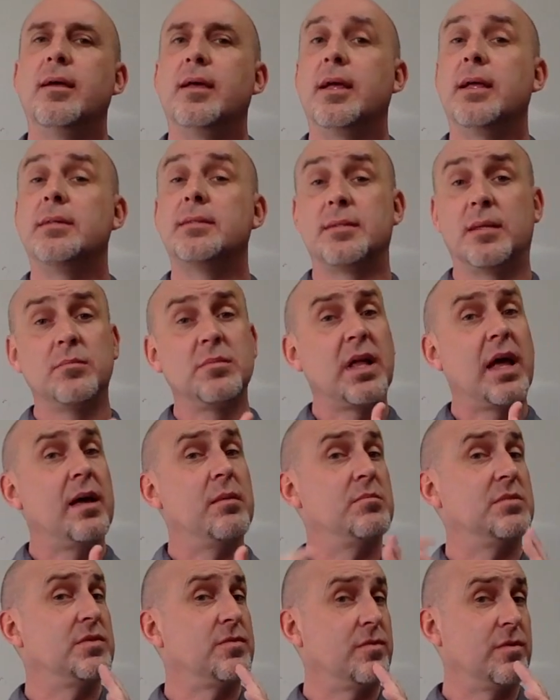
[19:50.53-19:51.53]
And
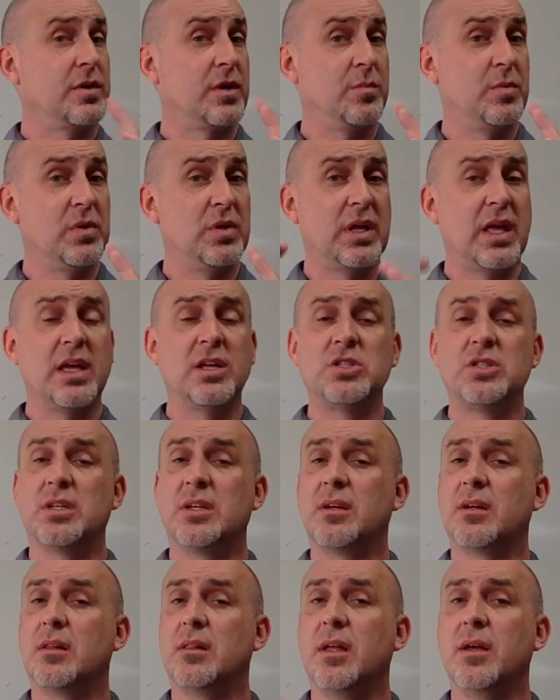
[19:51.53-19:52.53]
sometimes for
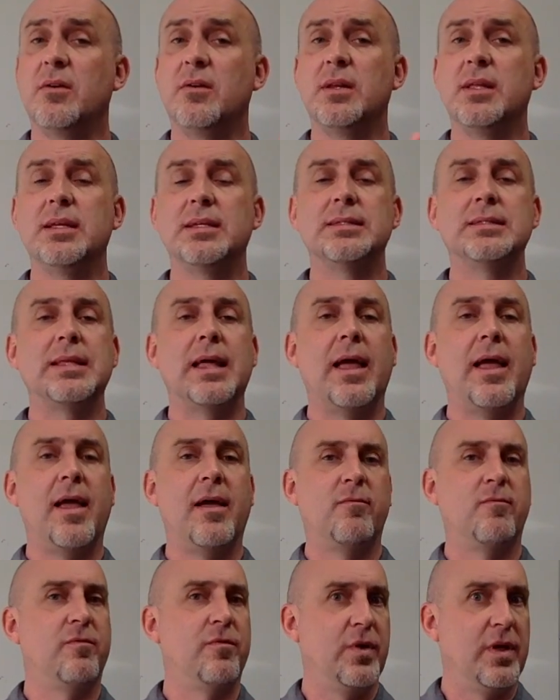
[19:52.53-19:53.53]
communication, clarity is
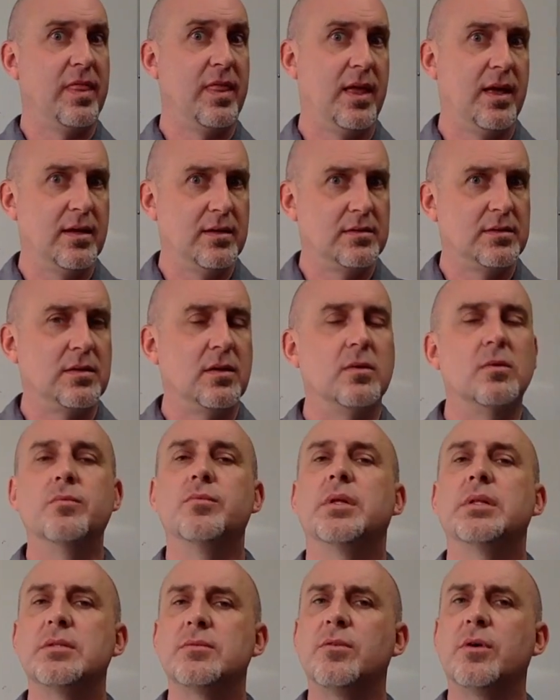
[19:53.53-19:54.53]
everything. So
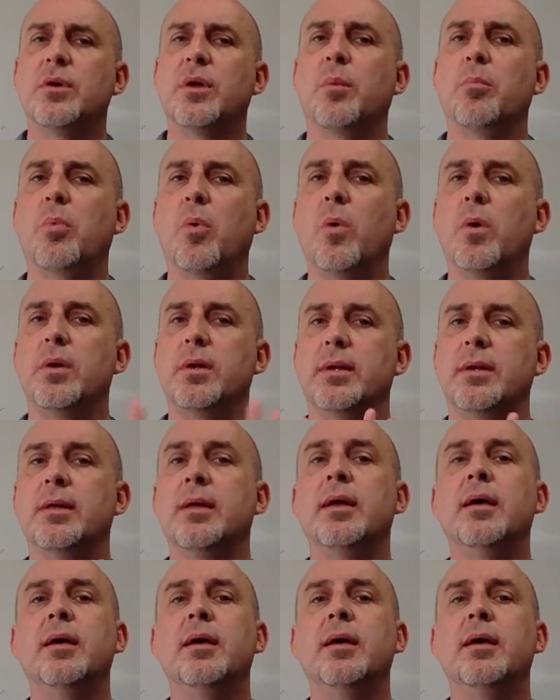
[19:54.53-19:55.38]
that's very important.